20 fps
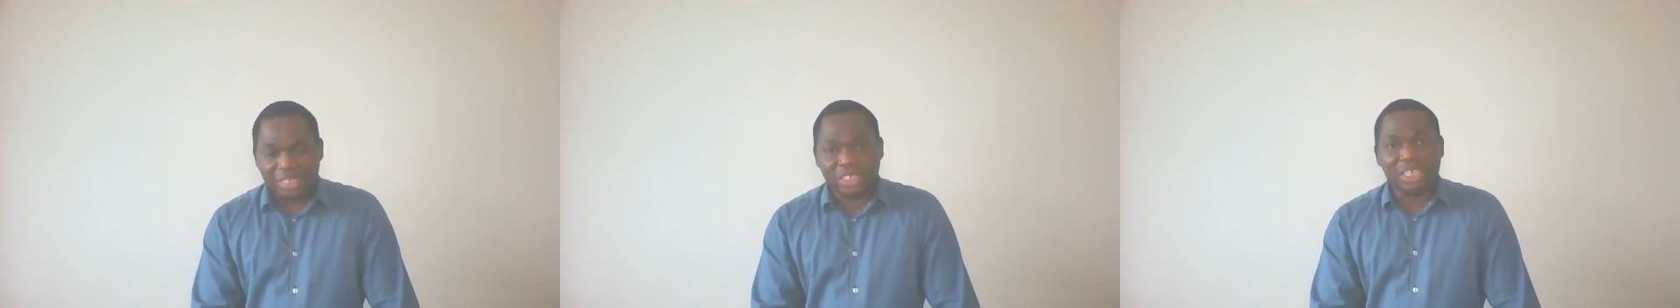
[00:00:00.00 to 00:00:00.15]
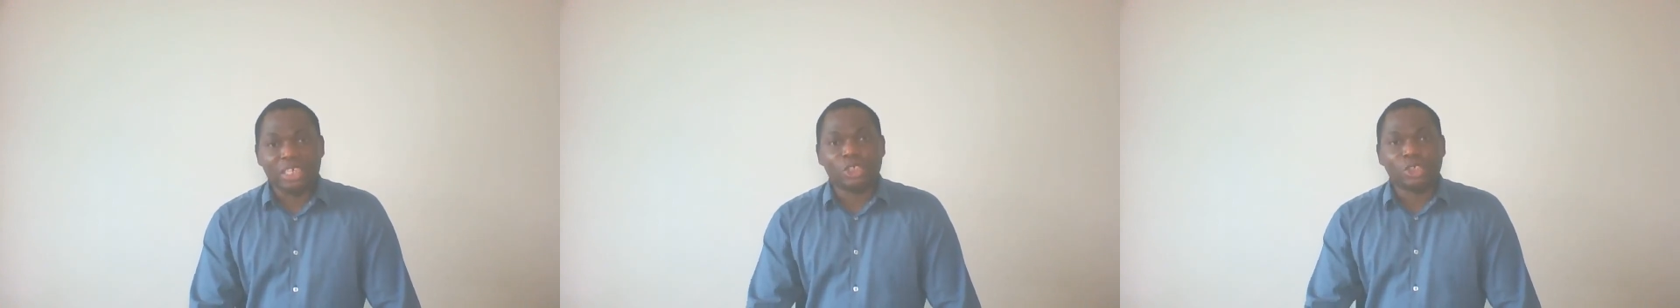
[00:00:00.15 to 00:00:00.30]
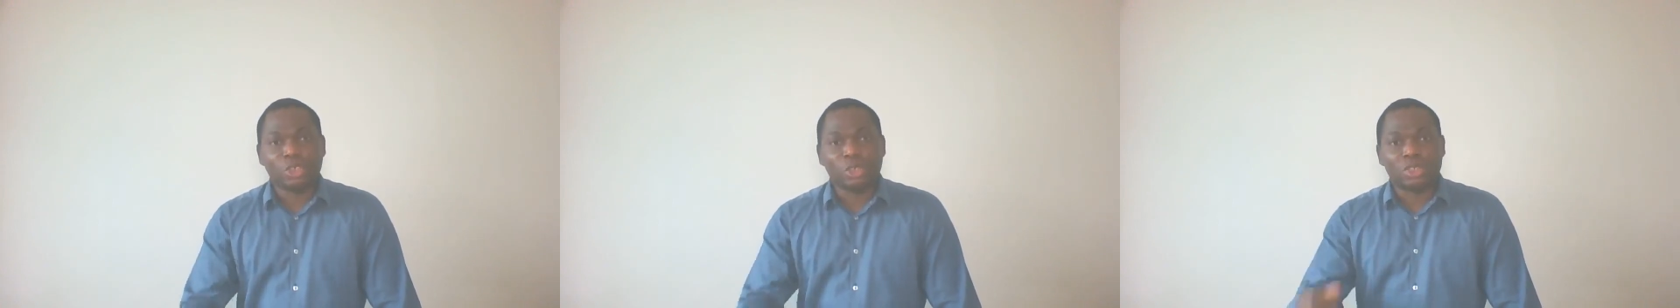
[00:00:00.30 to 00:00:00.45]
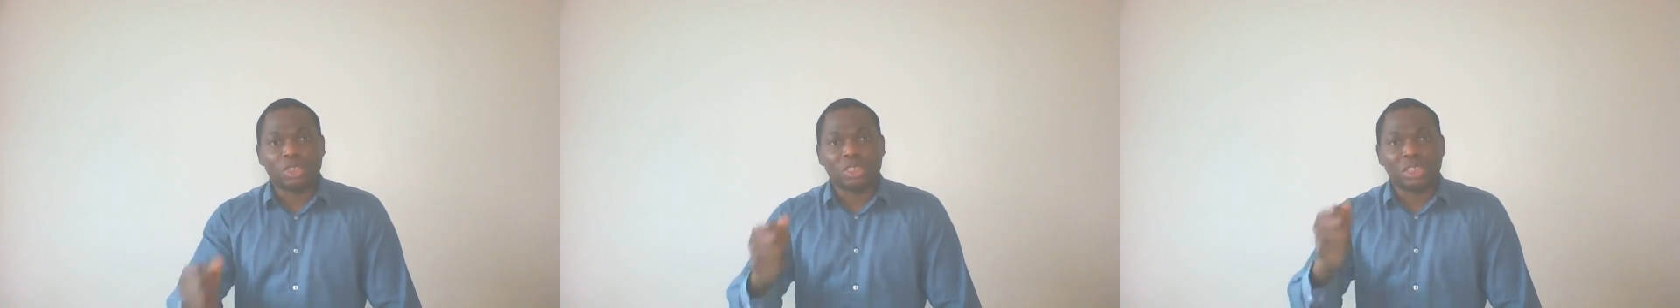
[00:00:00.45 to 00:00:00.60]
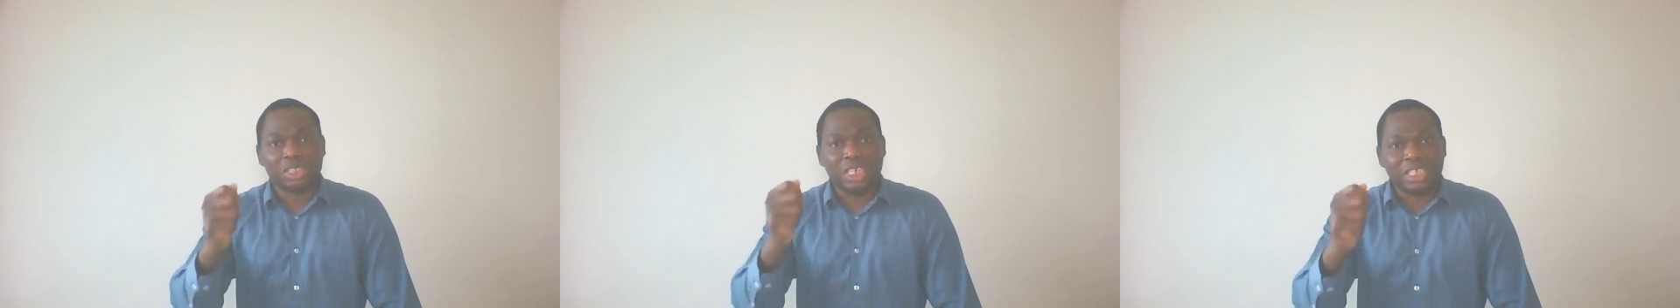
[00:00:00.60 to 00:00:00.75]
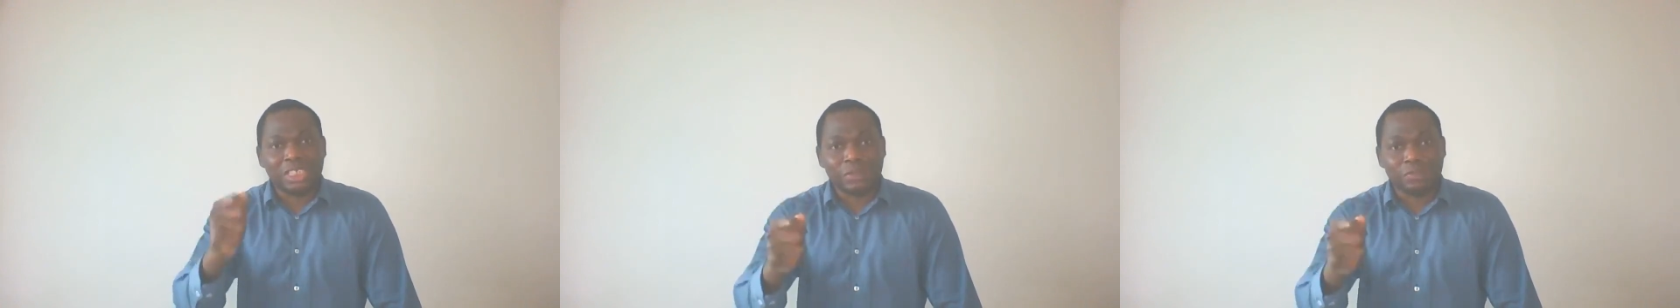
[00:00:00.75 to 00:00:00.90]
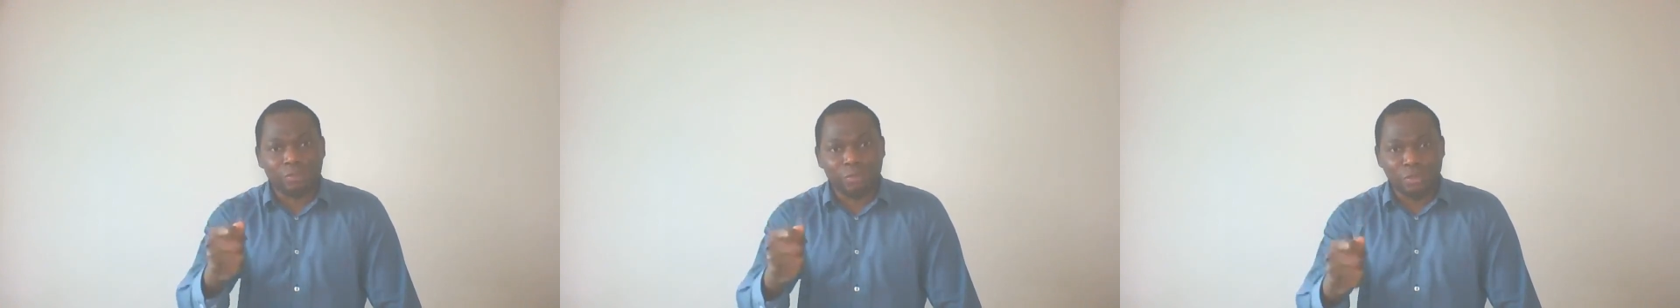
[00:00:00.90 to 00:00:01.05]
as a
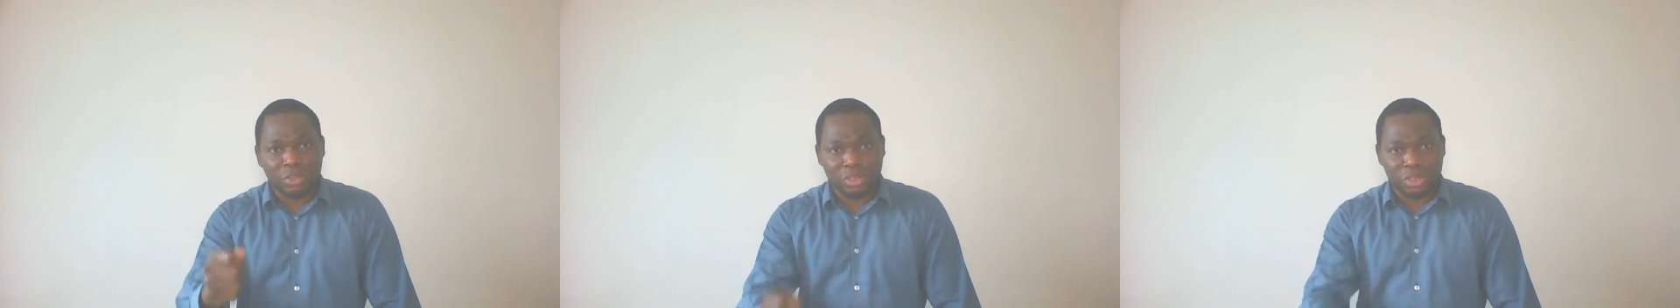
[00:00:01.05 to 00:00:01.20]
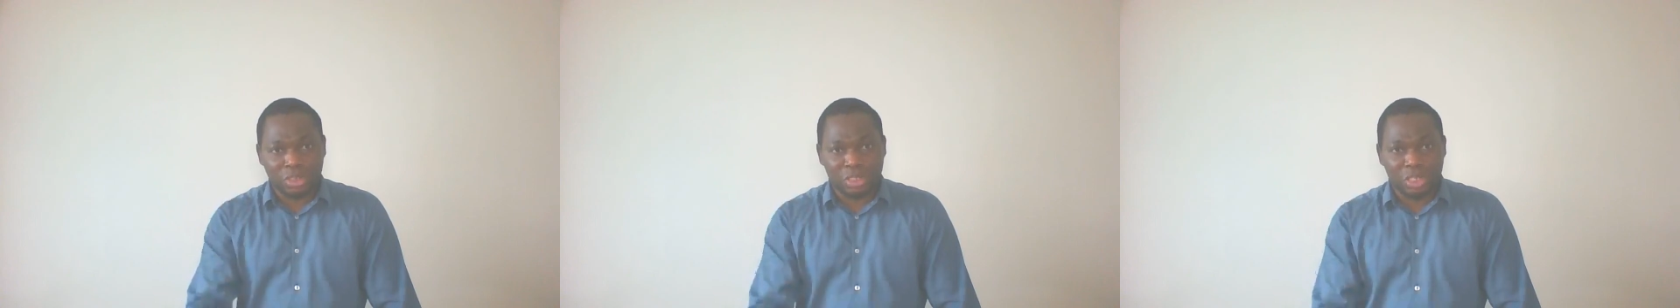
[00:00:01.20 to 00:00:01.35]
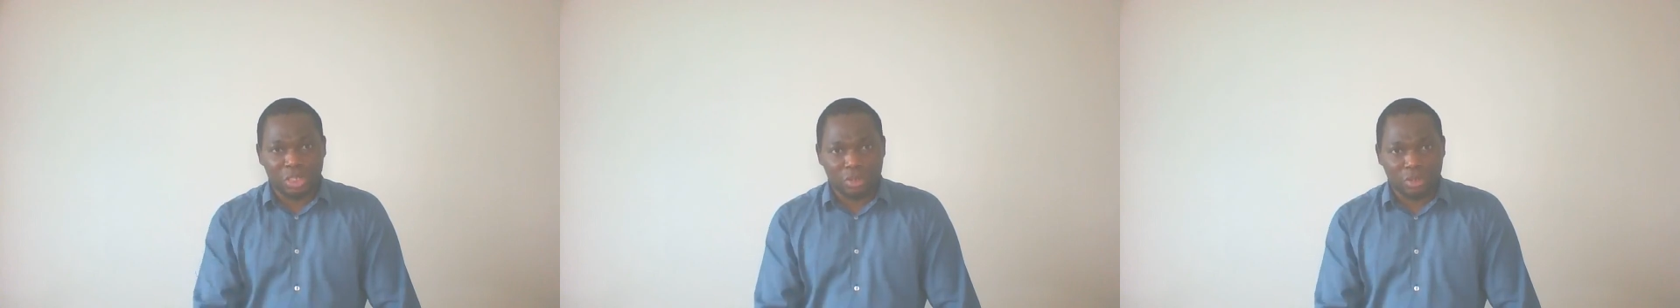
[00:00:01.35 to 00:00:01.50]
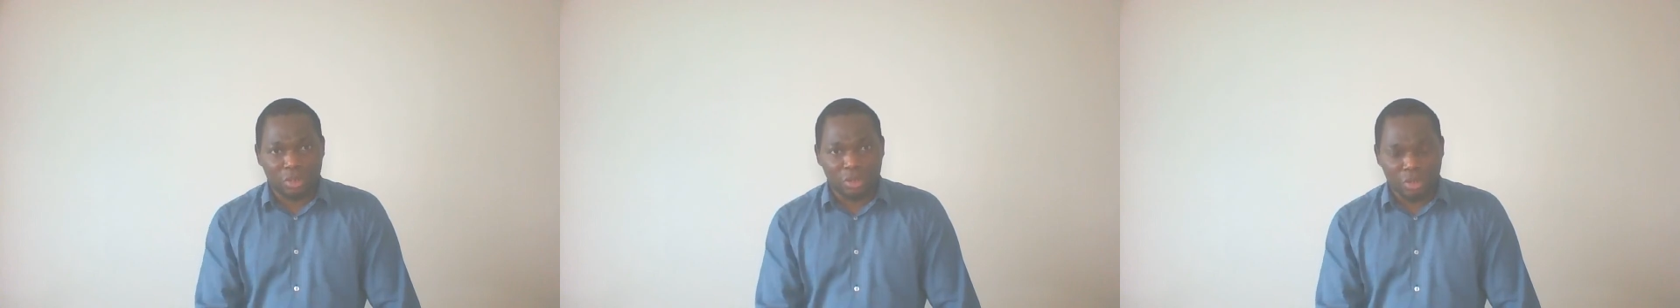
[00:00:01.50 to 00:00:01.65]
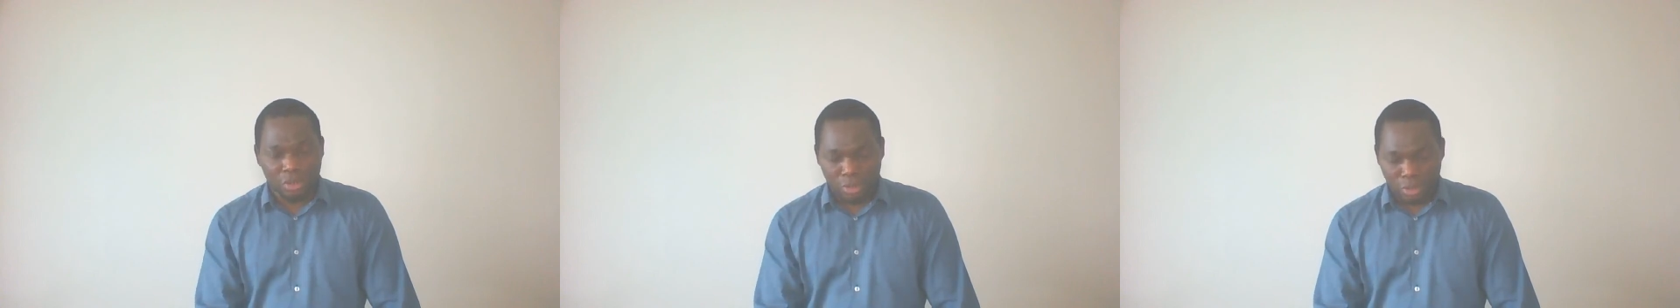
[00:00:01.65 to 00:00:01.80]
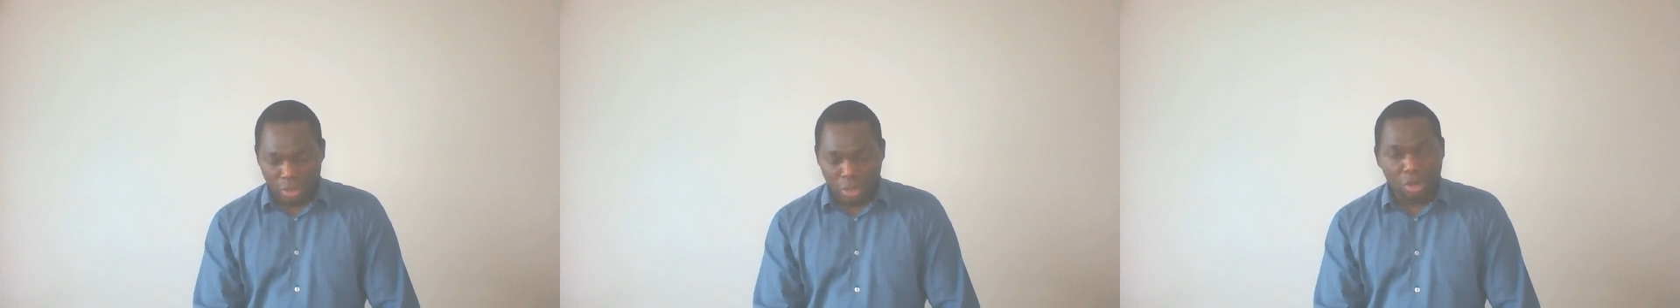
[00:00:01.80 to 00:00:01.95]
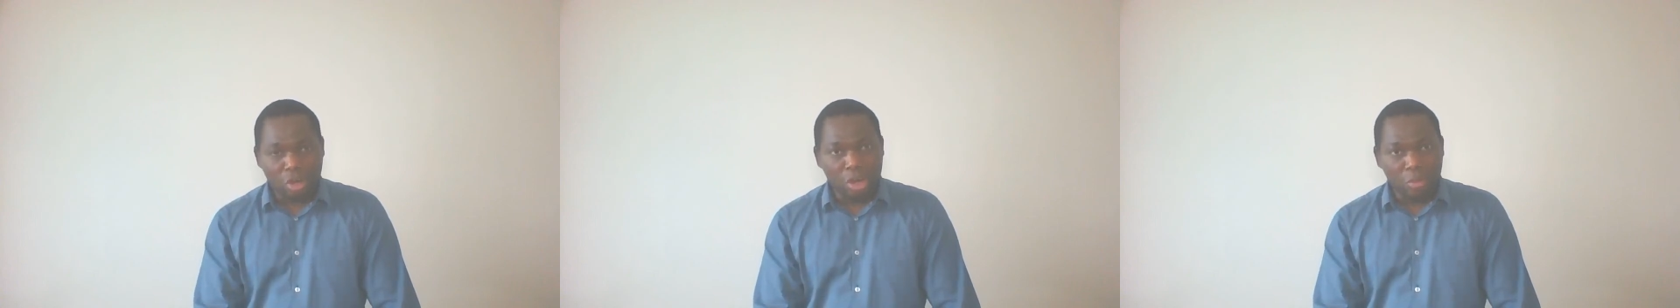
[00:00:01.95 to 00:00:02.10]
successful senator,
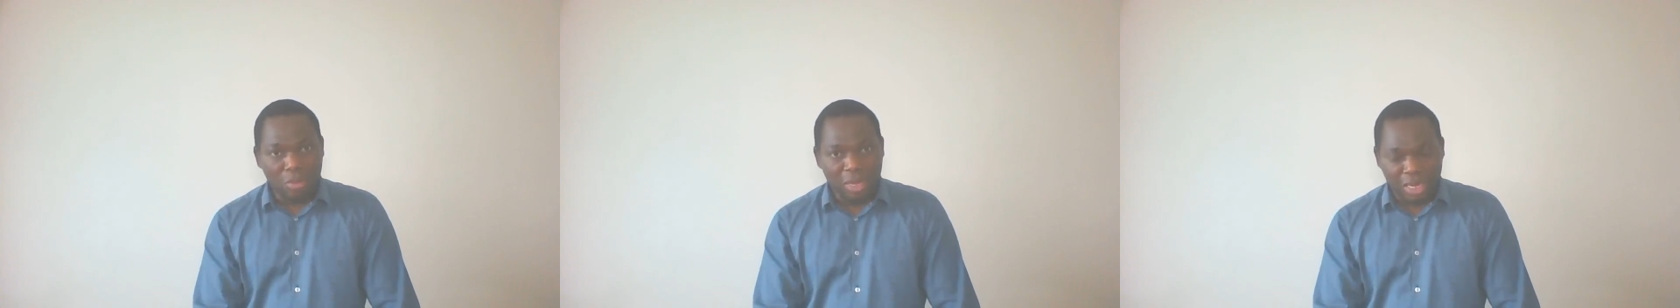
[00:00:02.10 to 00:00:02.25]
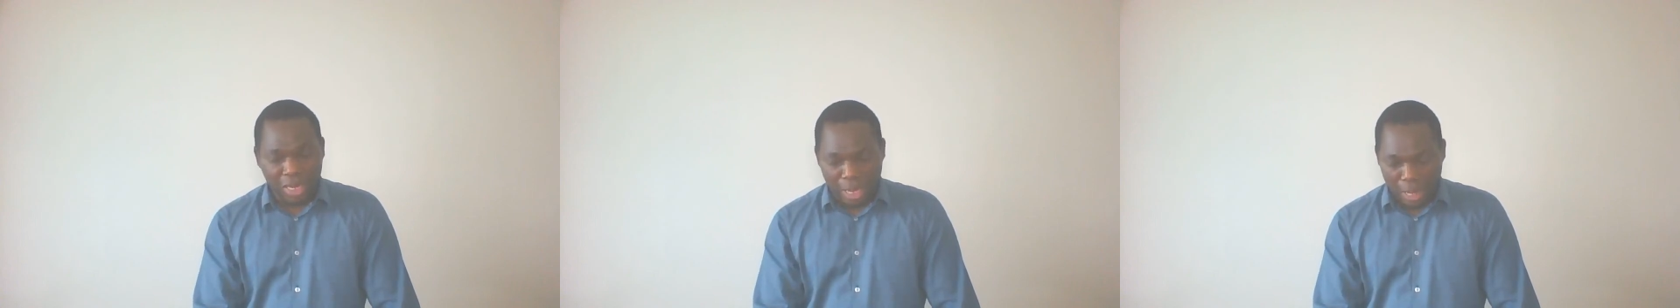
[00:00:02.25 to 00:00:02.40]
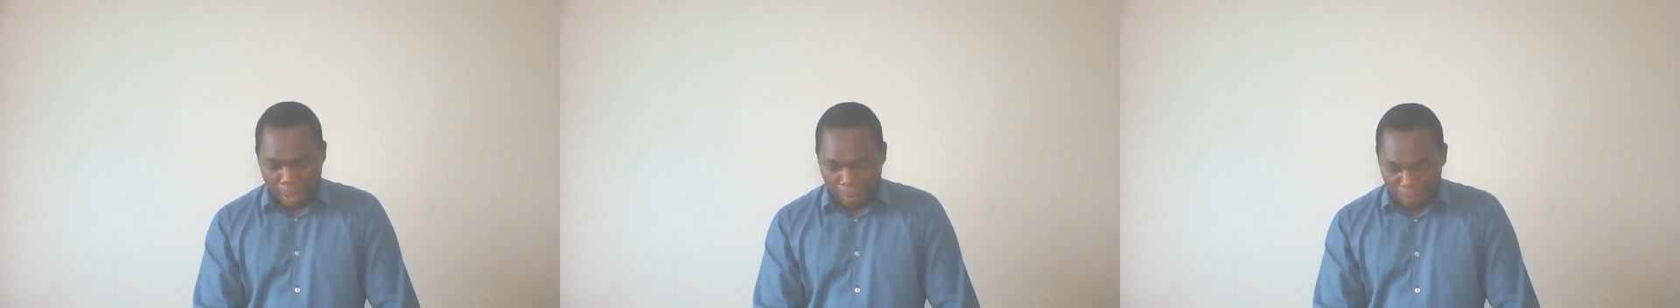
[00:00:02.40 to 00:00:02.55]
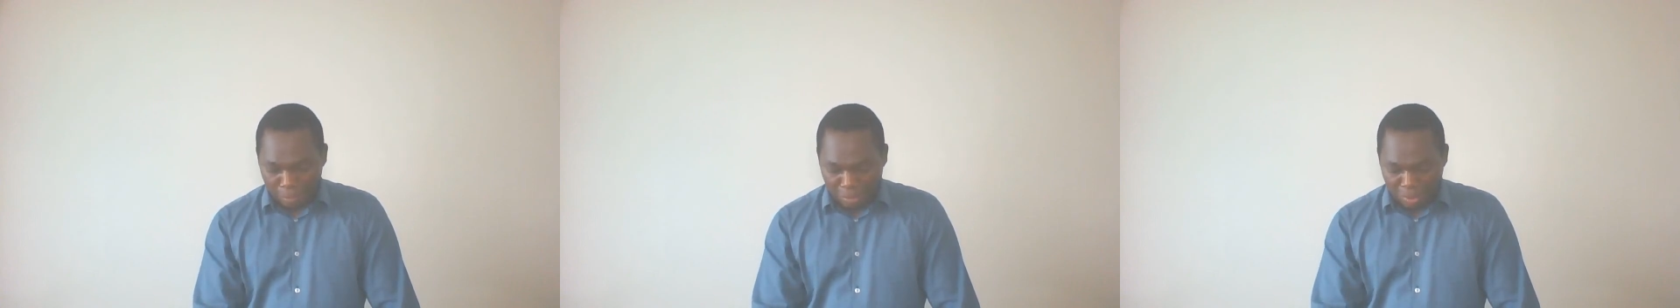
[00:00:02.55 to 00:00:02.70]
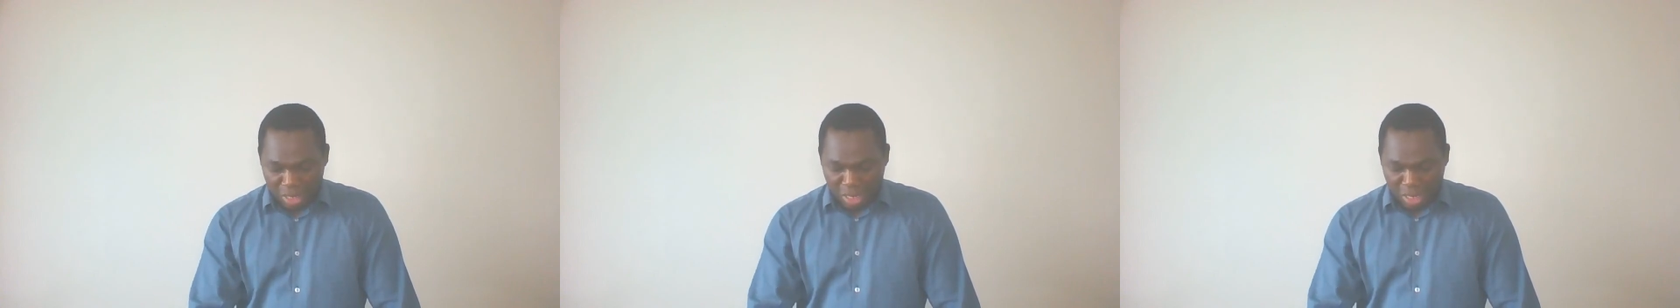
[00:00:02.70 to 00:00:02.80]
lawmaker,